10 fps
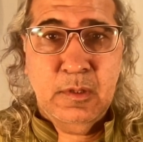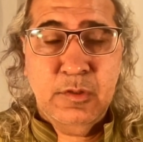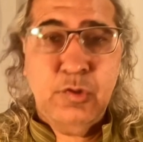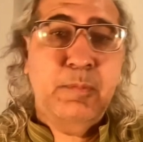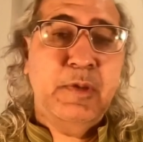
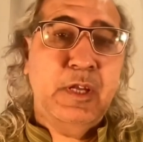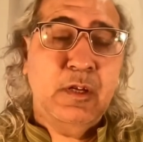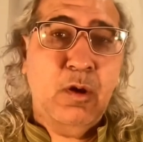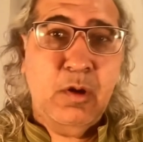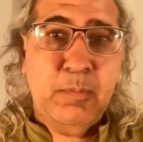should be
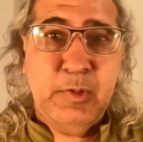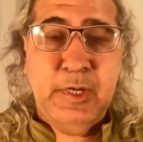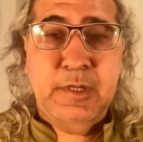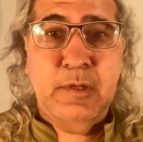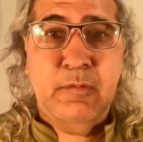
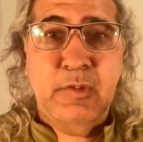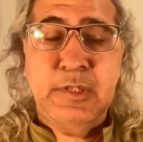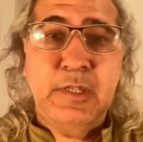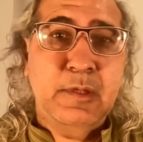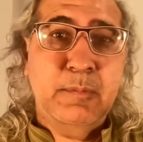incorporated
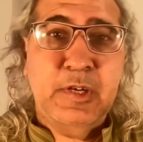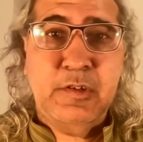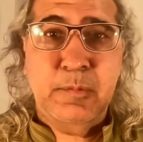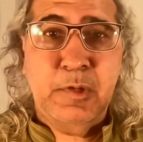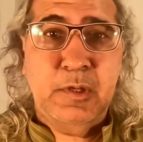within the
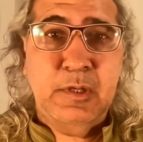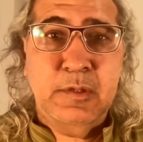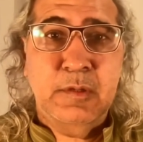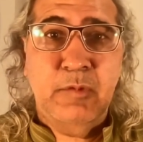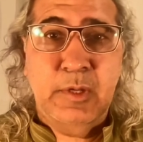
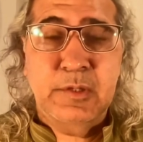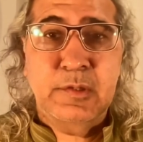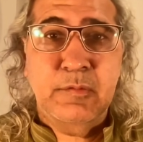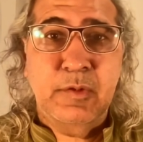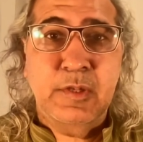metropolitan ways
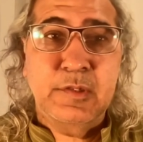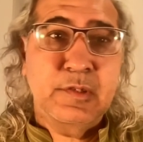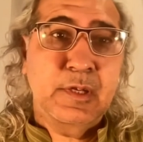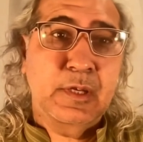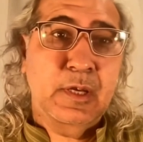of
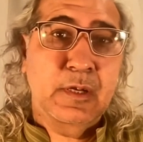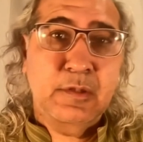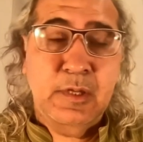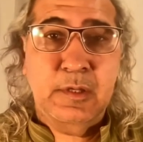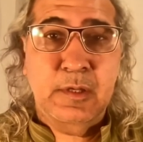reasoning and
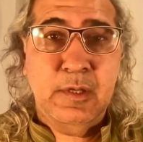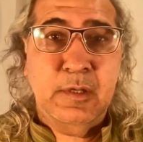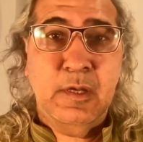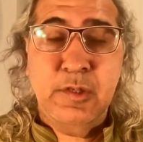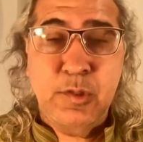
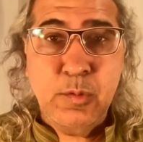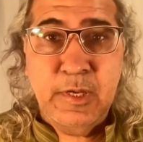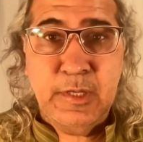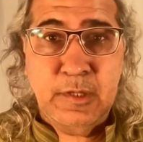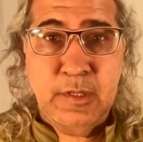thinking and
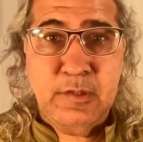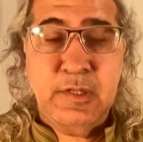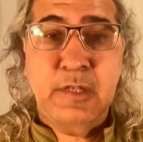doing things.